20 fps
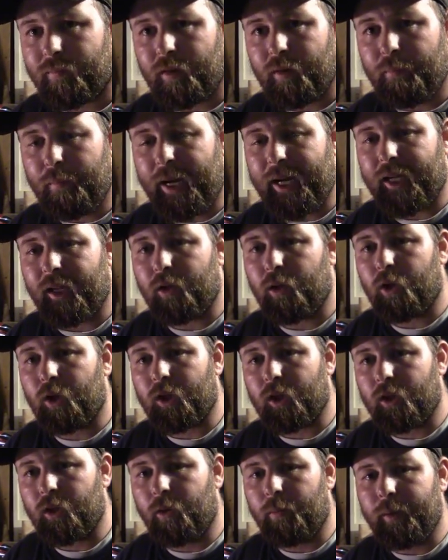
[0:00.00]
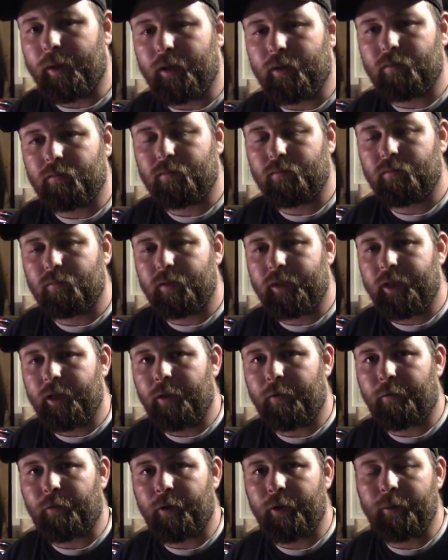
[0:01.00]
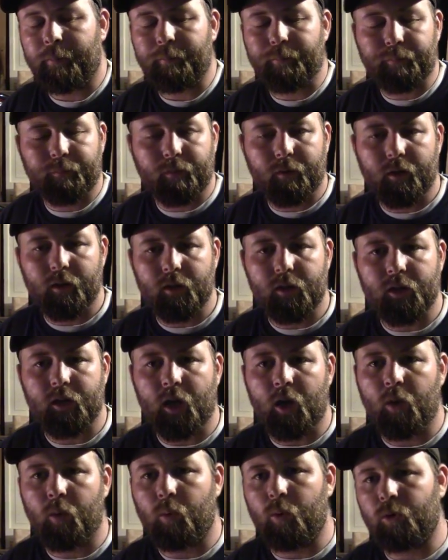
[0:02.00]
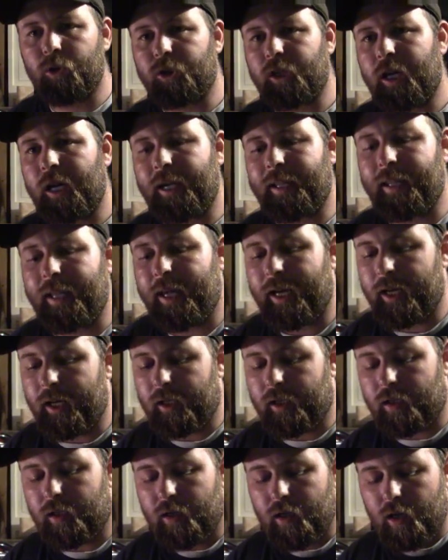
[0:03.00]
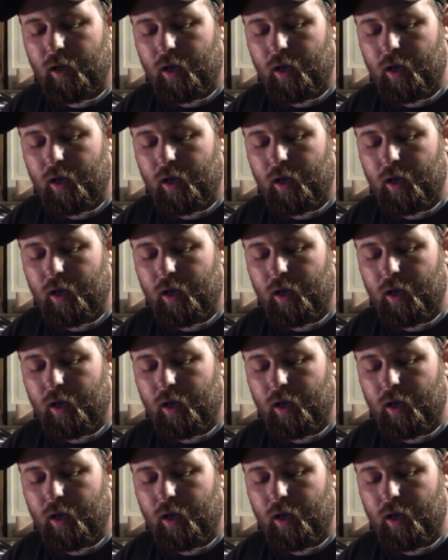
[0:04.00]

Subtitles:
Make it look a little bit different. So we'll try that.